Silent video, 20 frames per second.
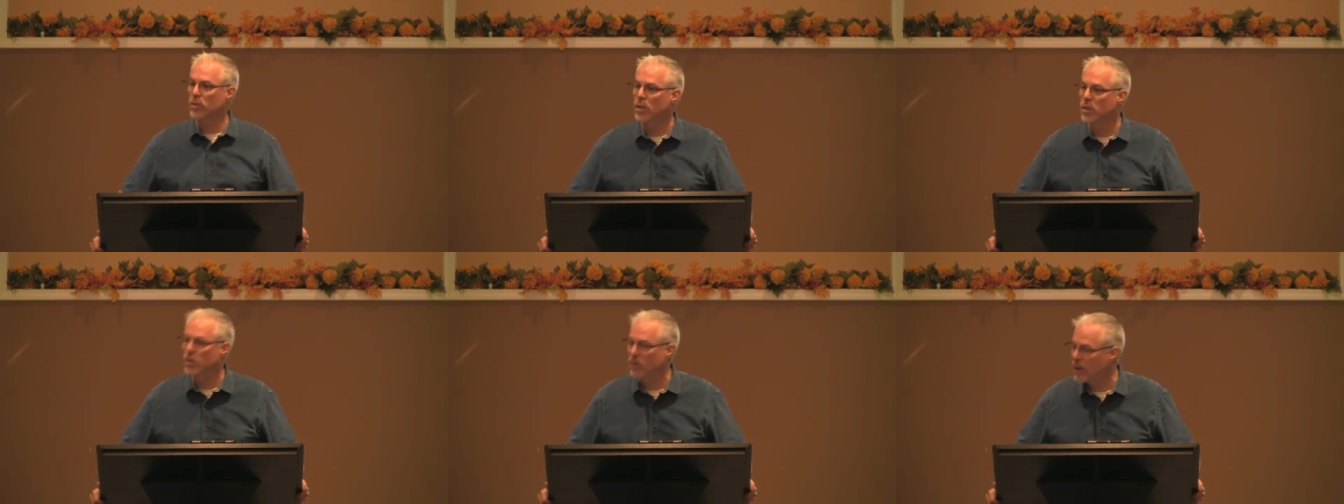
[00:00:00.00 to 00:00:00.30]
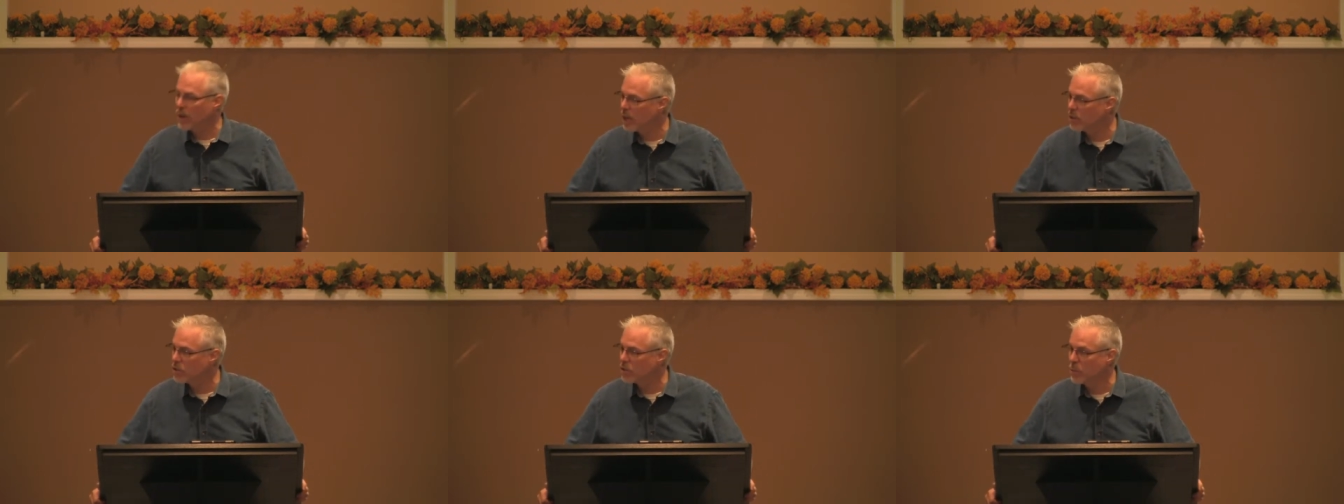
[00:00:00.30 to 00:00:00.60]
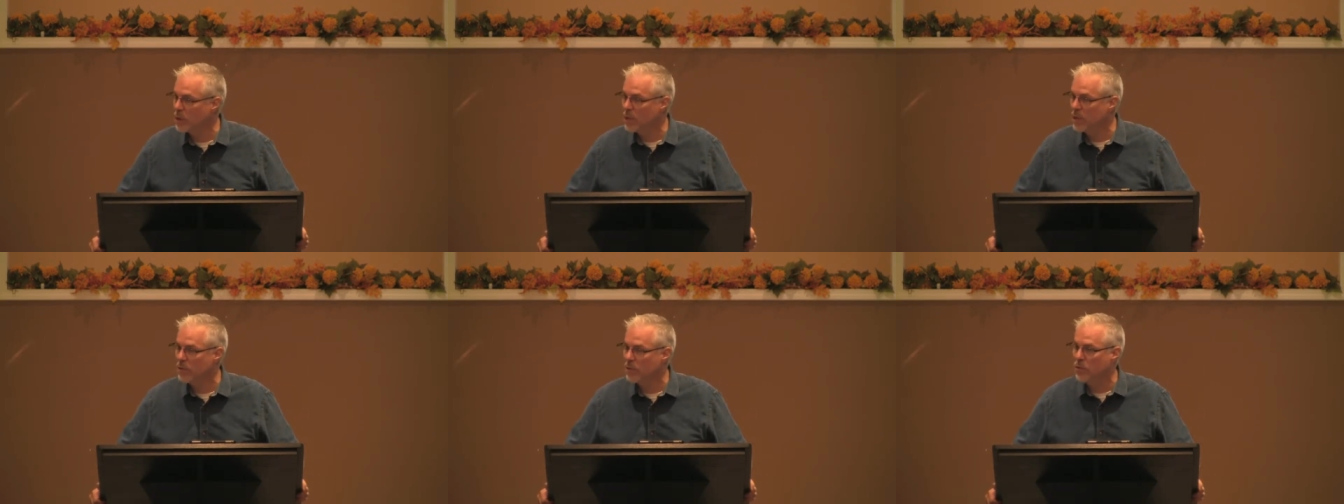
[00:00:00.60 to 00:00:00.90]
he
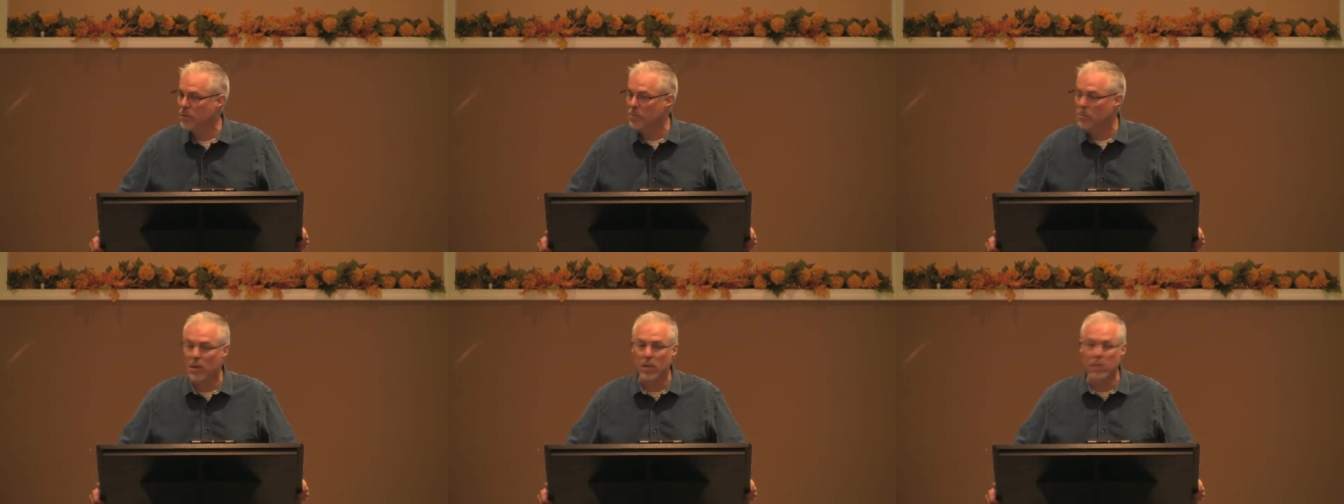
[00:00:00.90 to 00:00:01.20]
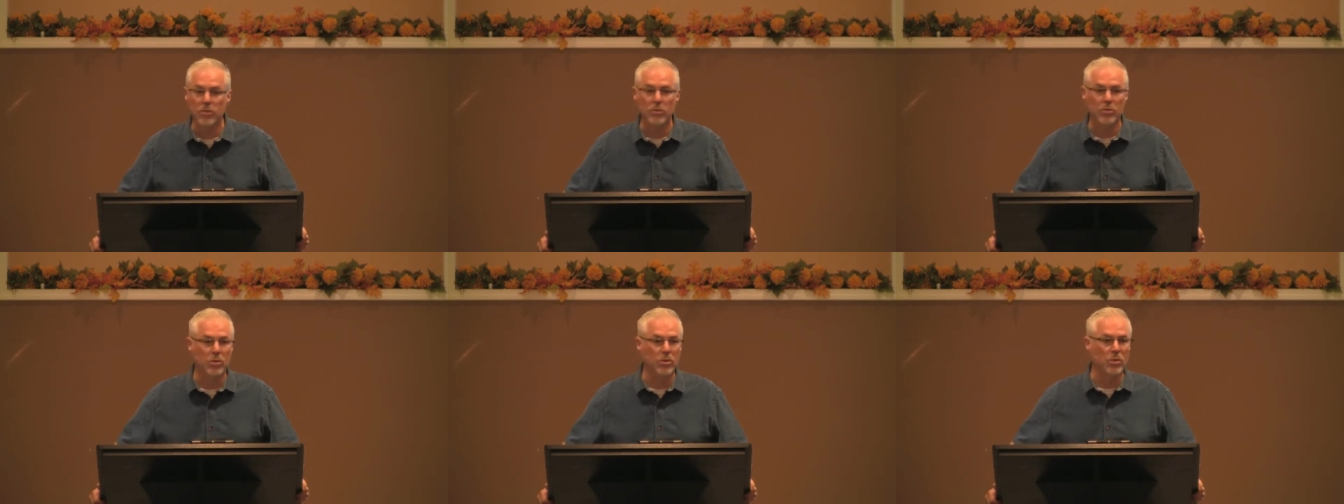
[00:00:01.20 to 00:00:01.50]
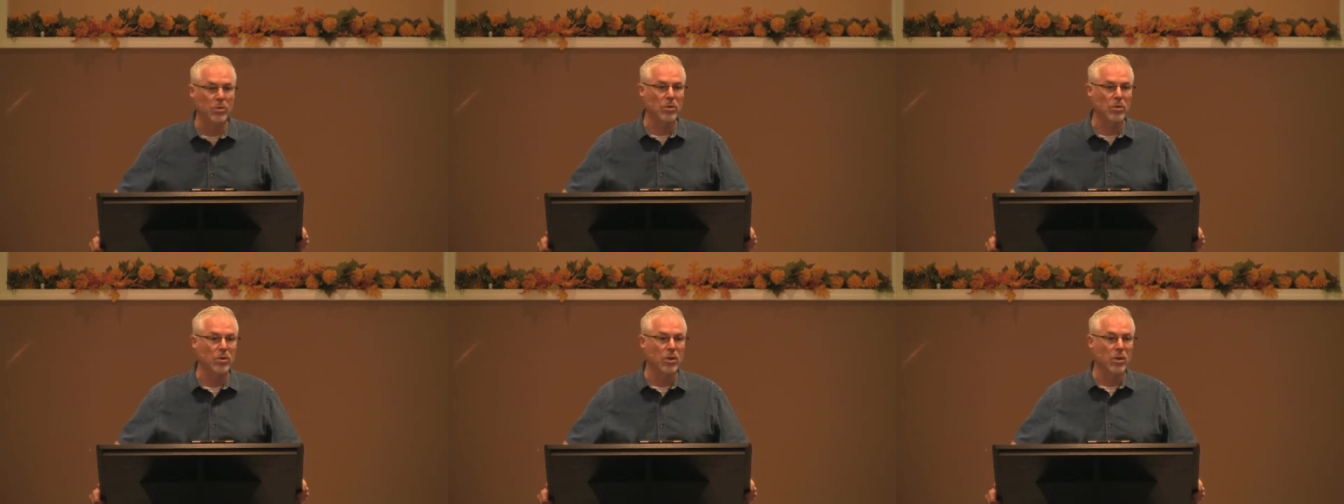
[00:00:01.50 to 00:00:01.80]
graduated from high
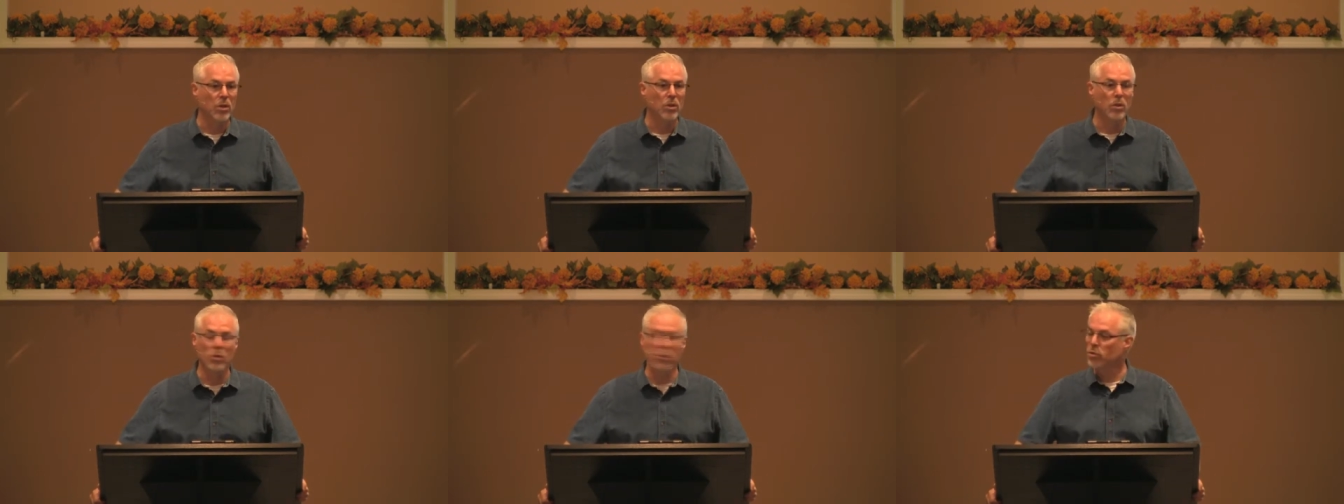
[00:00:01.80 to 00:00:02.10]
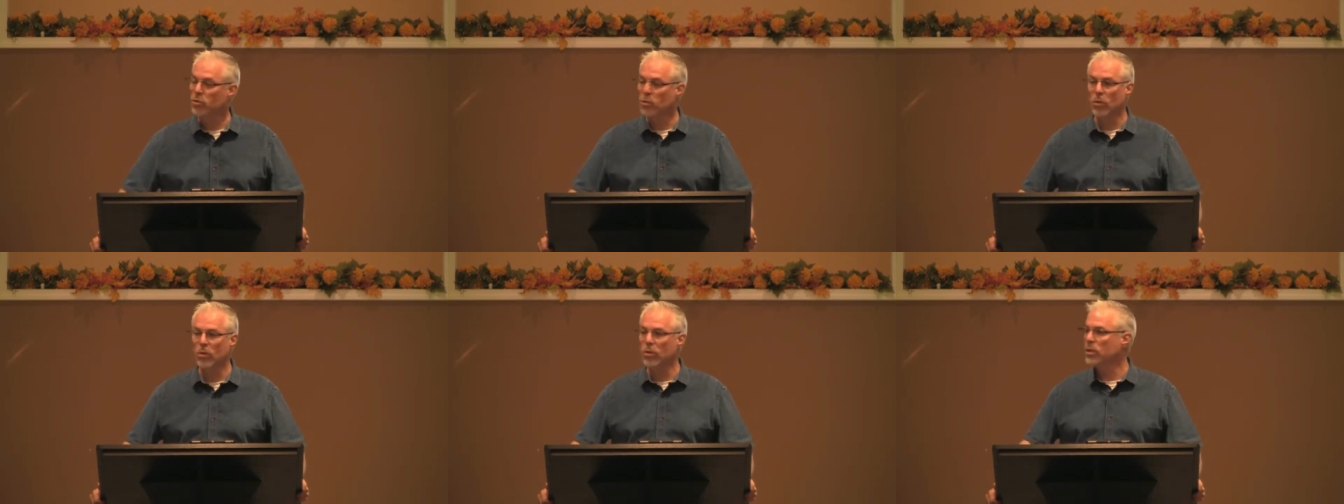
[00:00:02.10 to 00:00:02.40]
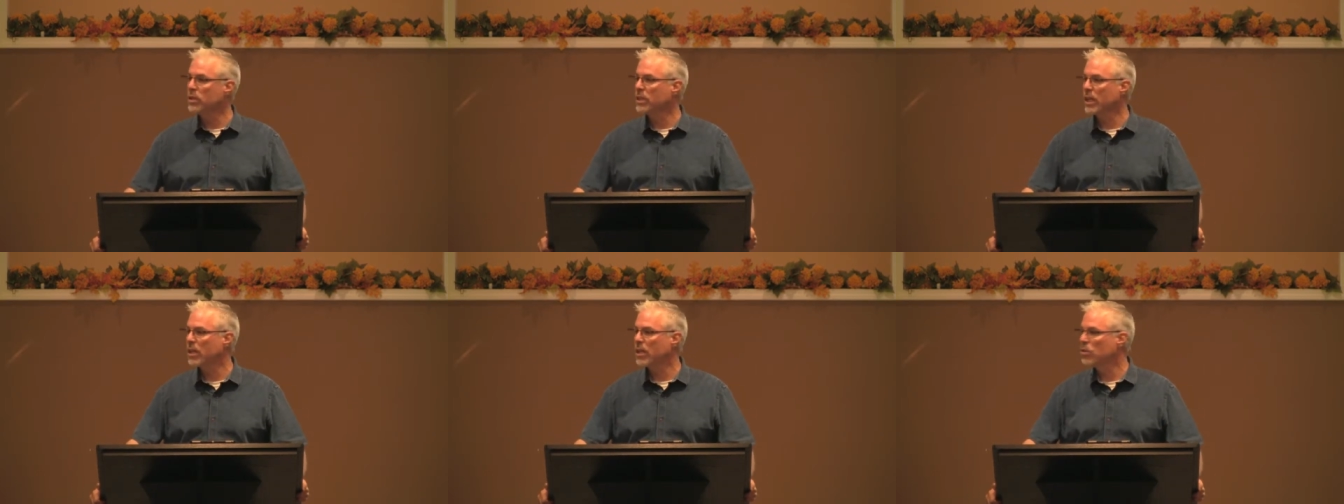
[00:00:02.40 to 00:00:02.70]
school. Those
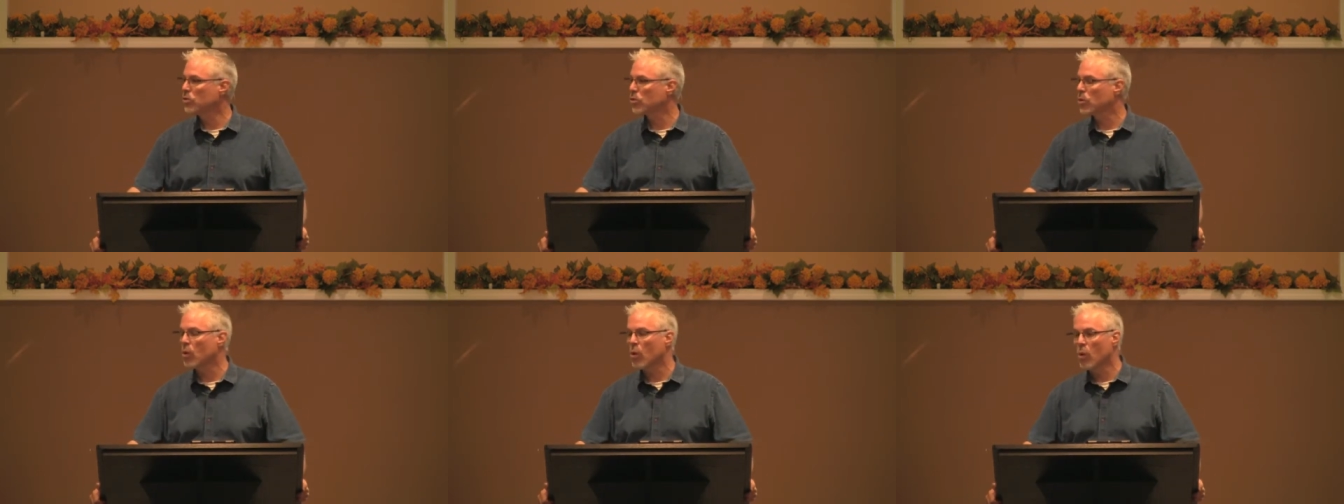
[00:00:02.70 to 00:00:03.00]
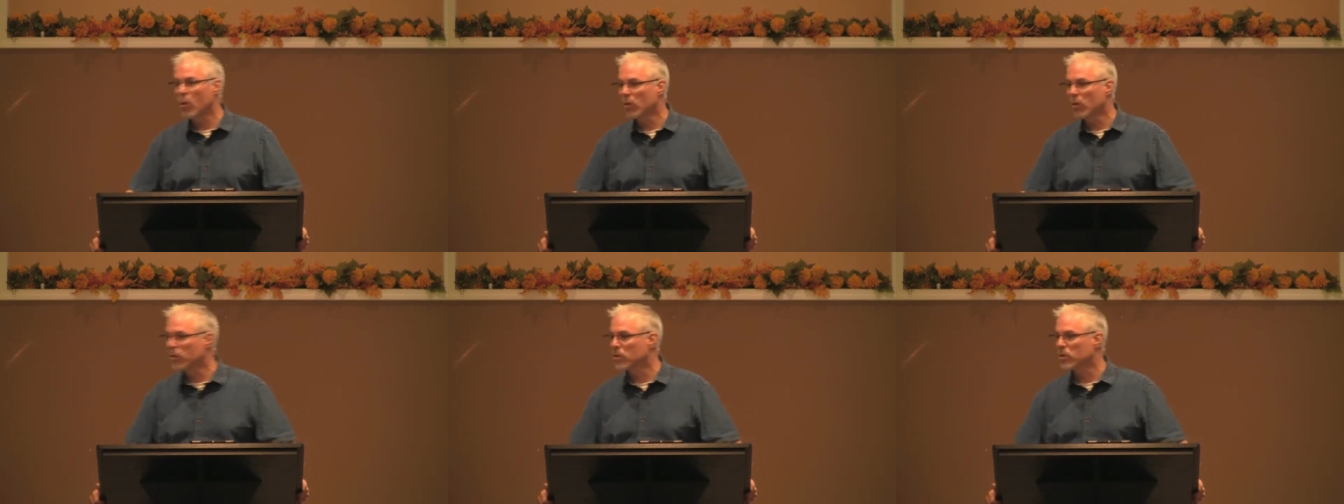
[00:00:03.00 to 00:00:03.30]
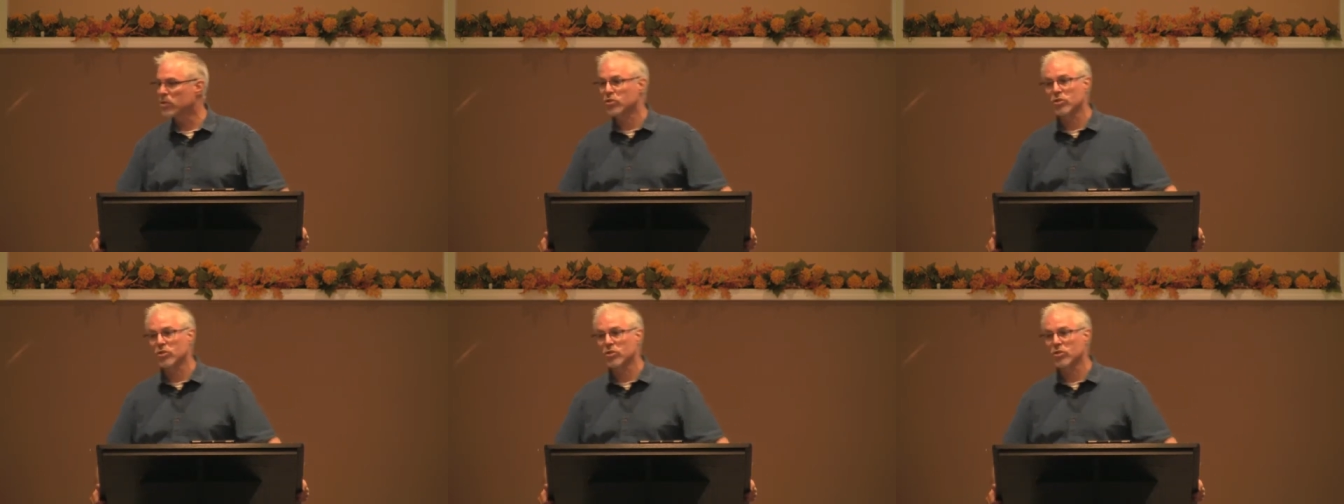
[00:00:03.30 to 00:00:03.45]
glory days are over,